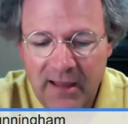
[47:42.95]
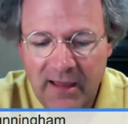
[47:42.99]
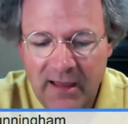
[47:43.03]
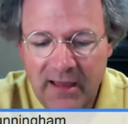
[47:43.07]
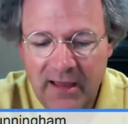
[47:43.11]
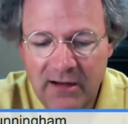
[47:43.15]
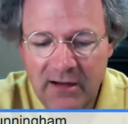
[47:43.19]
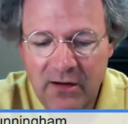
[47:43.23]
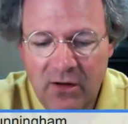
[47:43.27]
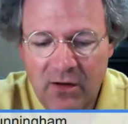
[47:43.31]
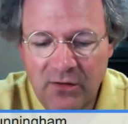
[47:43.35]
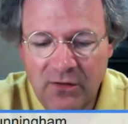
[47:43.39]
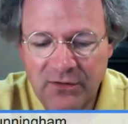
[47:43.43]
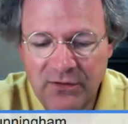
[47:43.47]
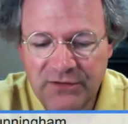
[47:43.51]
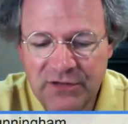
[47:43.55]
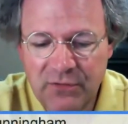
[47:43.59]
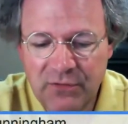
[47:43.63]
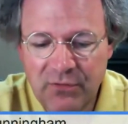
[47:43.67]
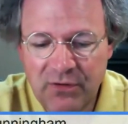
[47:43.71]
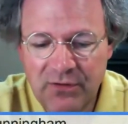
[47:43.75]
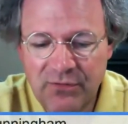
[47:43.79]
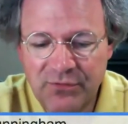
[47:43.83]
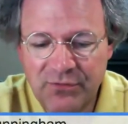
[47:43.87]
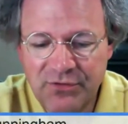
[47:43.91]
And
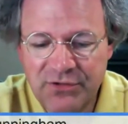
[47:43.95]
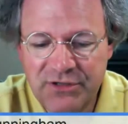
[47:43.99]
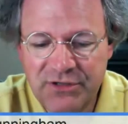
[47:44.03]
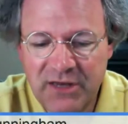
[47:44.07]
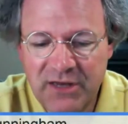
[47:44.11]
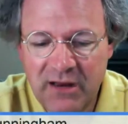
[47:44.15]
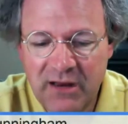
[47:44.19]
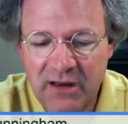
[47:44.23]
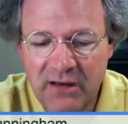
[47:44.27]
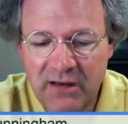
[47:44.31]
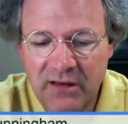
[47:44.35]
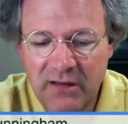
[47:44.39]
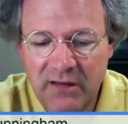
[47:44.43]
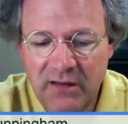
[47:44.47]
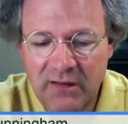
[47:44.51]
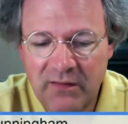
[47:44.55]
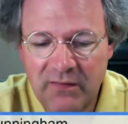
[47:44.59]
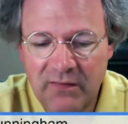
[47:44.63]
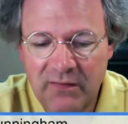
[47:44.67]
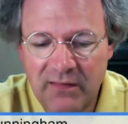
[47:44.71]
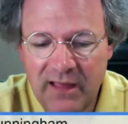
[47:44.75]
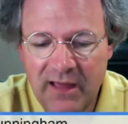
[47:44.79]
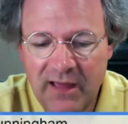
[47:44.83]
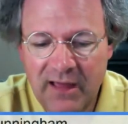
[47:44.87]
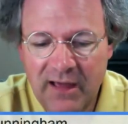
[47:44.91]
also
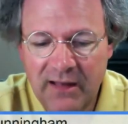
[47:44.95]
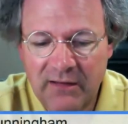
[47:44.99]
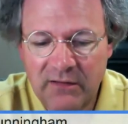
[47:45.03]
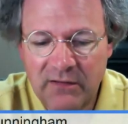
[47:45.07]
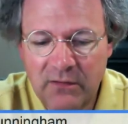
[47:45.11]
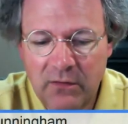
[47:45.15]
understanding that